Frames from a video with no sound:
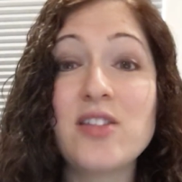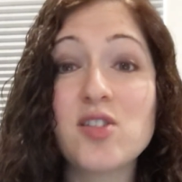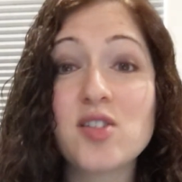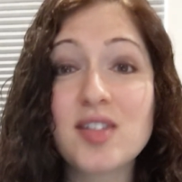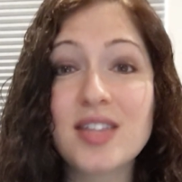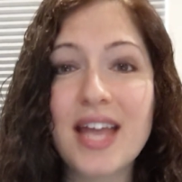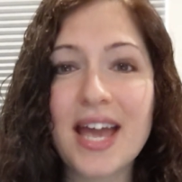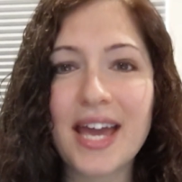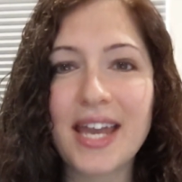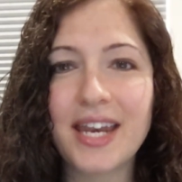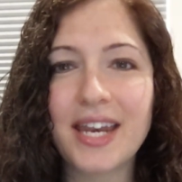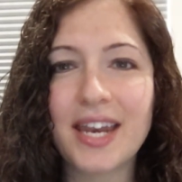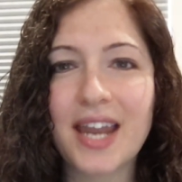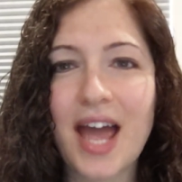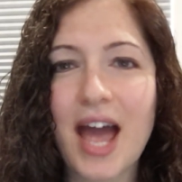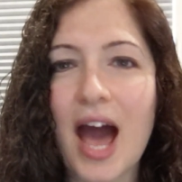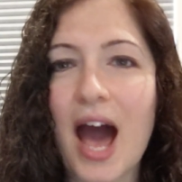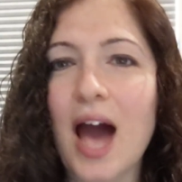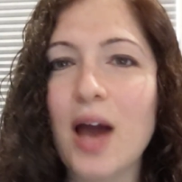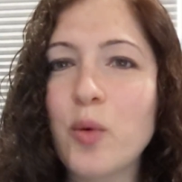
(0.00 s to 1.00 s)
Instead,
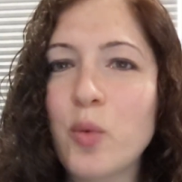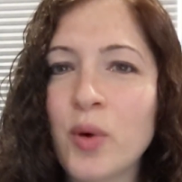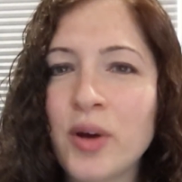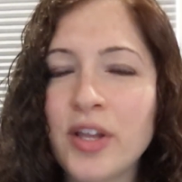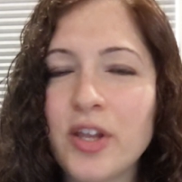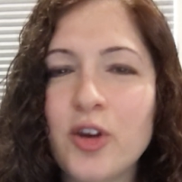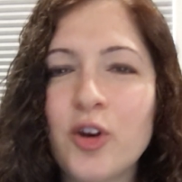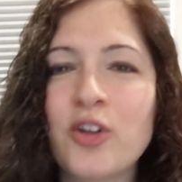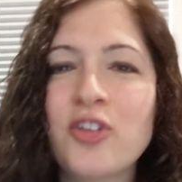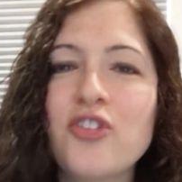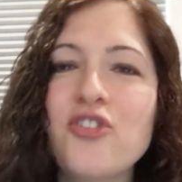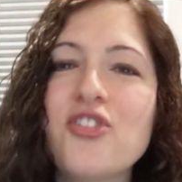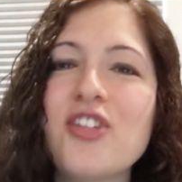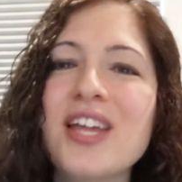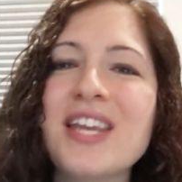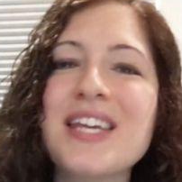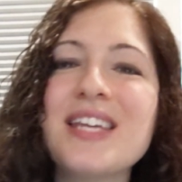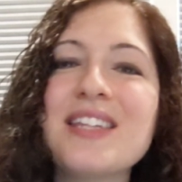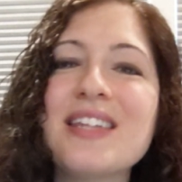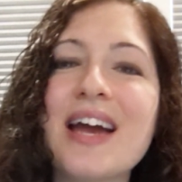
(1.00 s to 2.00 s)
I want you to
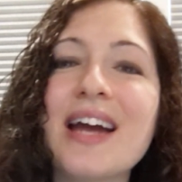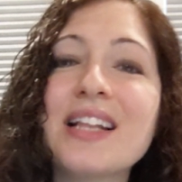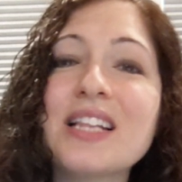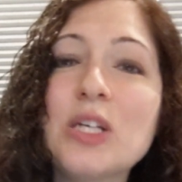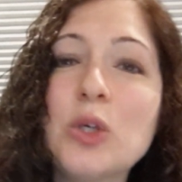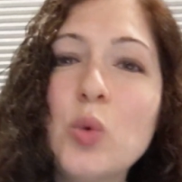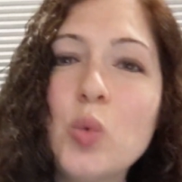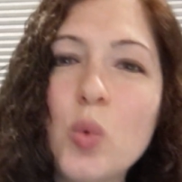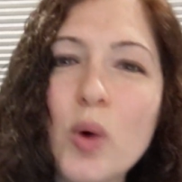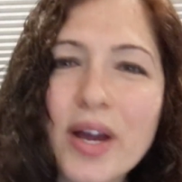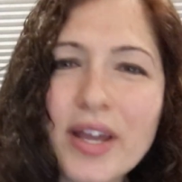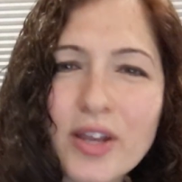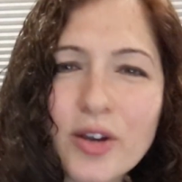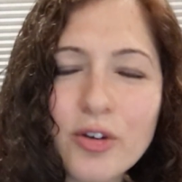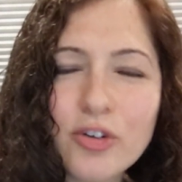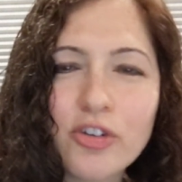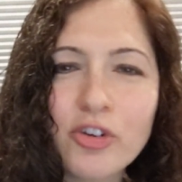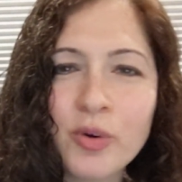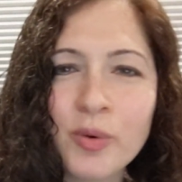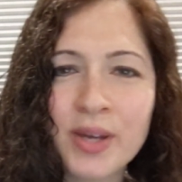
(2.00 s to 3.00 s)
understand exactly what
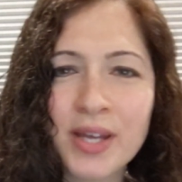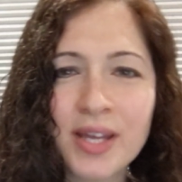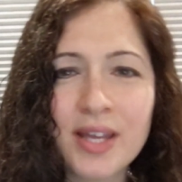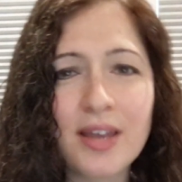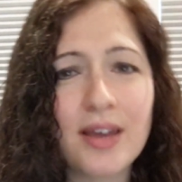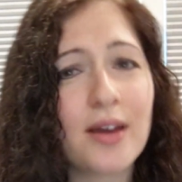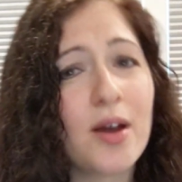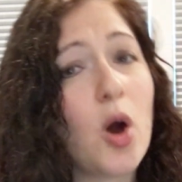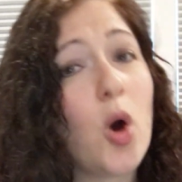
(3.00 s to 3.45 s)
you're doing,